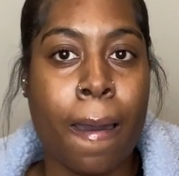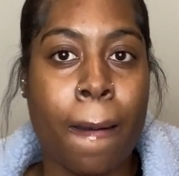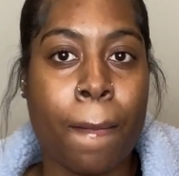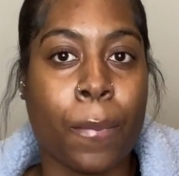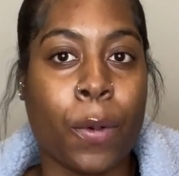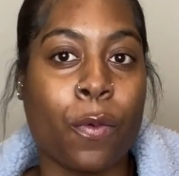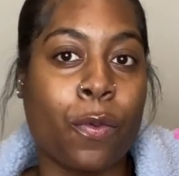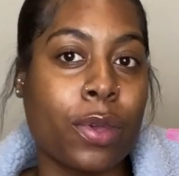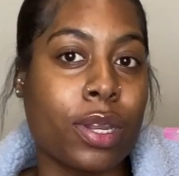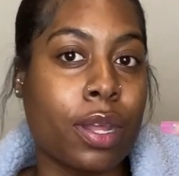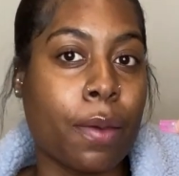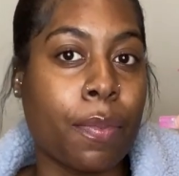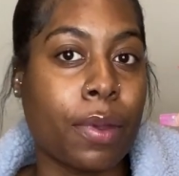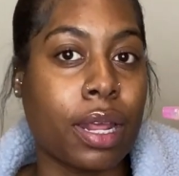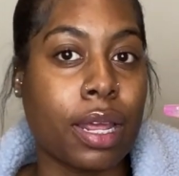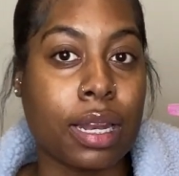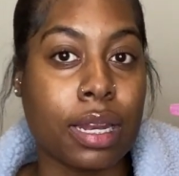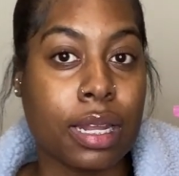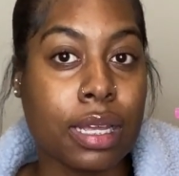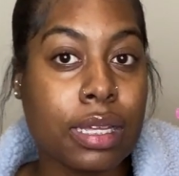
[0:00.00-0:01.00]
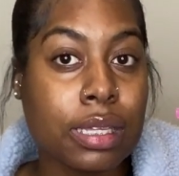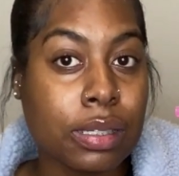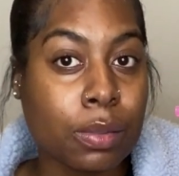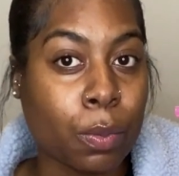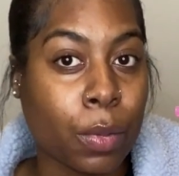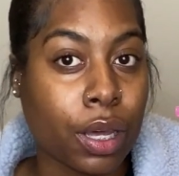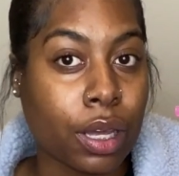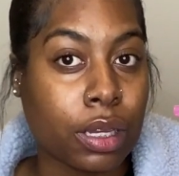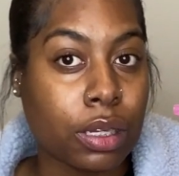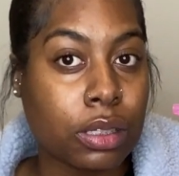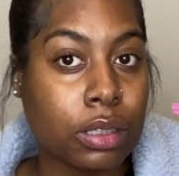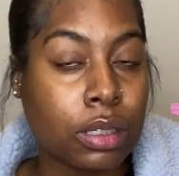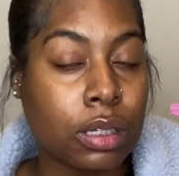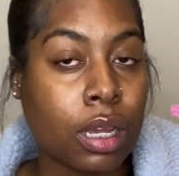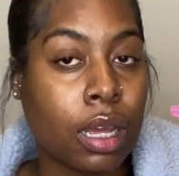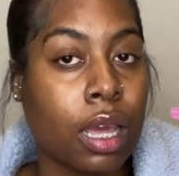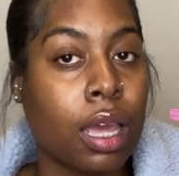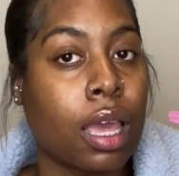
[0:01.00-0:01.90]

but if we dip it in this much,